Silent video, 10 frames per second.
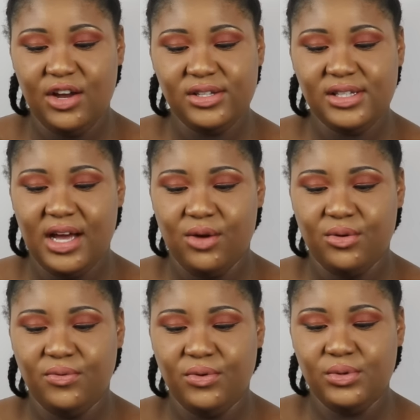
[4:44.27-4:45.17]
Hairstyle
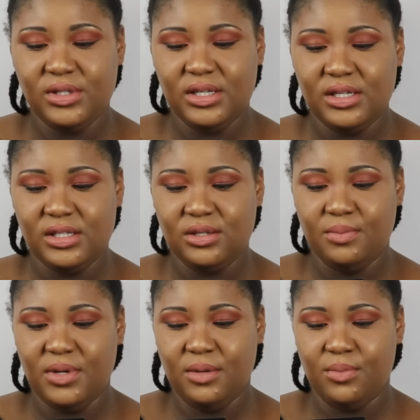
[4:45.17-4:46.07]
refuses to
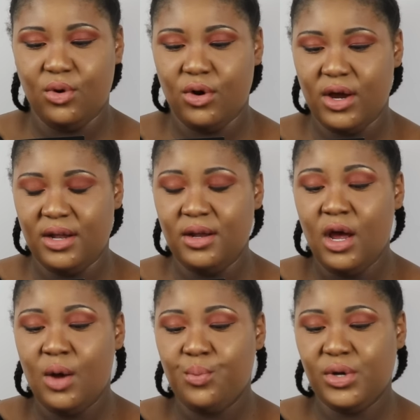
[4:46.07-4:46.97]
be boring.
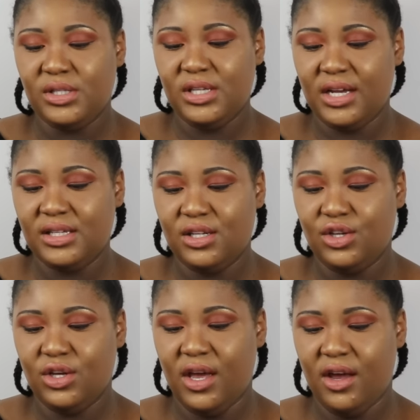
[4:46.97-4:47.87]
Protect
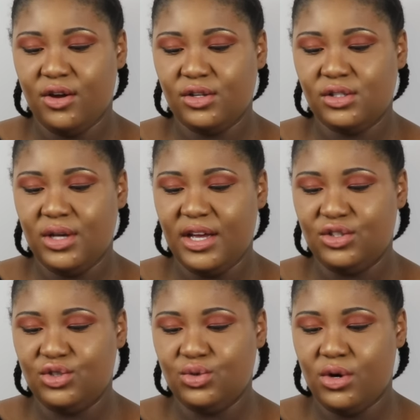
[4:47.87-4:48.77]
hair to
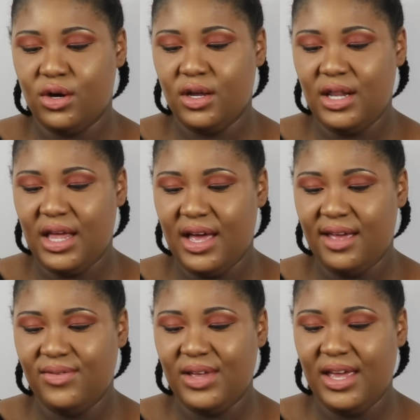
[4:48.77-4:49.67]
enjoy
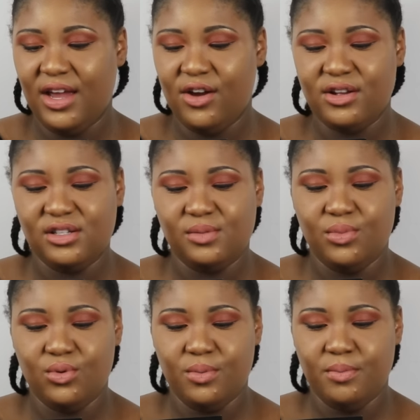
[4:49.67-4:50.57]
life. Hair is
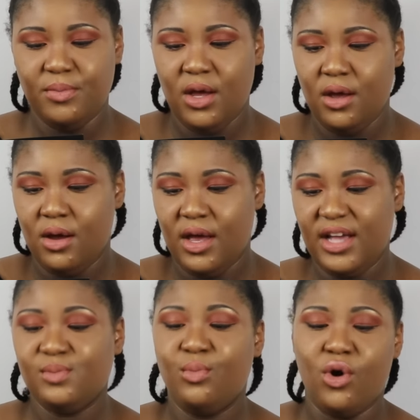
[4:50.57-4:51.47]
boom.
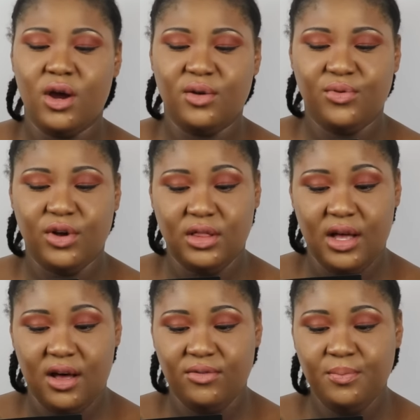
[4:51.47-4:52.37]
is born for
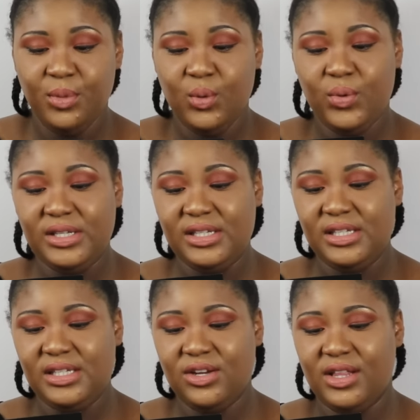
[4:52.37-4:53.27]
love, we
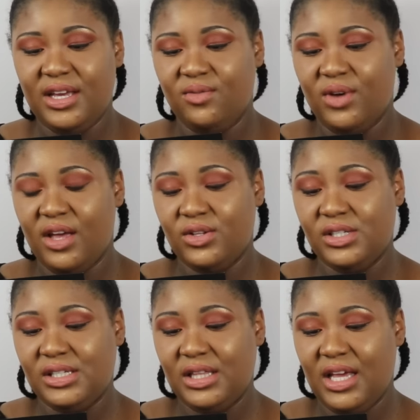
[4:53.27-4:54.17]
sincerely invite you
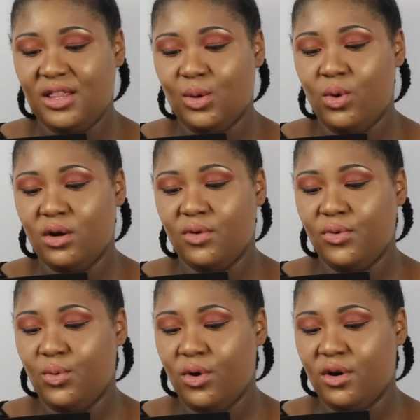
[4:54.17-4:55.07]
to slay the
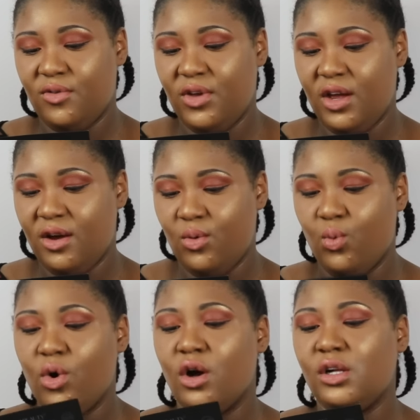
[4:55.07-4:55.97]
wonderful world of hair,
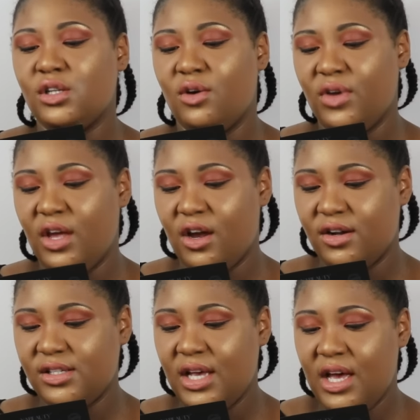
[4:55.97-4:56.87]
world of
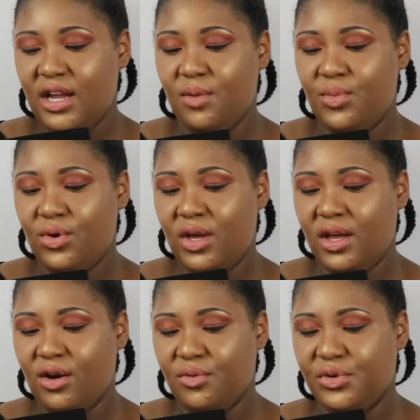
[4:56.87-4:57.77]
hairs.
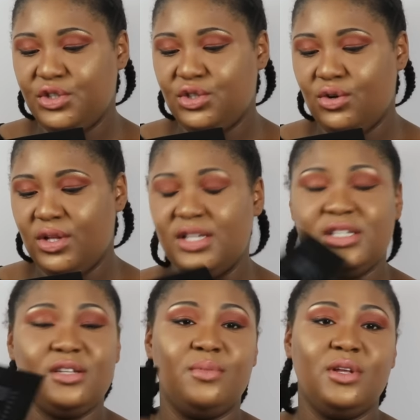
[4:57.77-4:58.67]
NABEAUTY Hair official, and
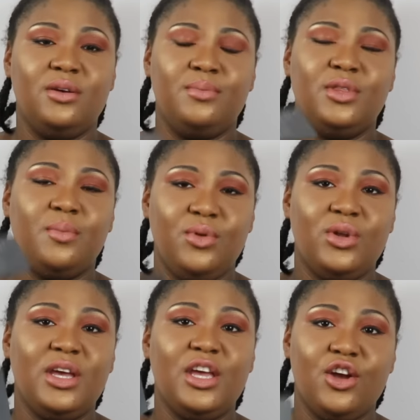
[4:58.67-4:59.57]
it's
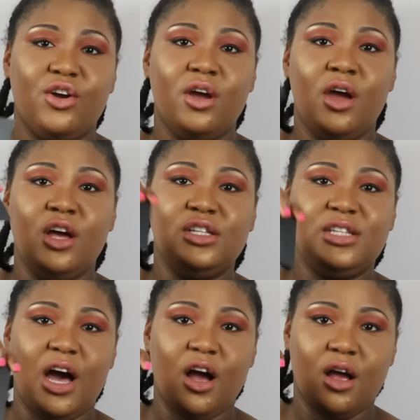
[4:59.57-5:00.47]
nabeauty hair
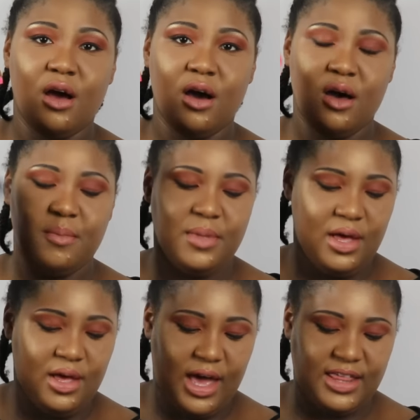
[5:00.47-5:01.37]
dot com.
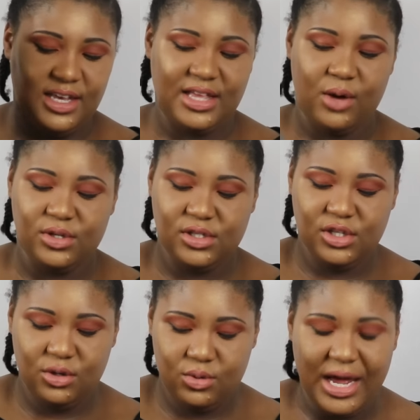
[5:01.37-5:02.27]
I think that was
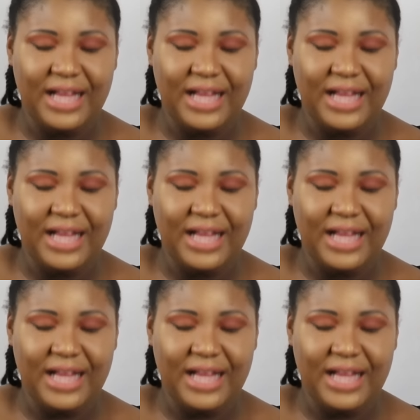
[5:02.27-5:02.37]
cute.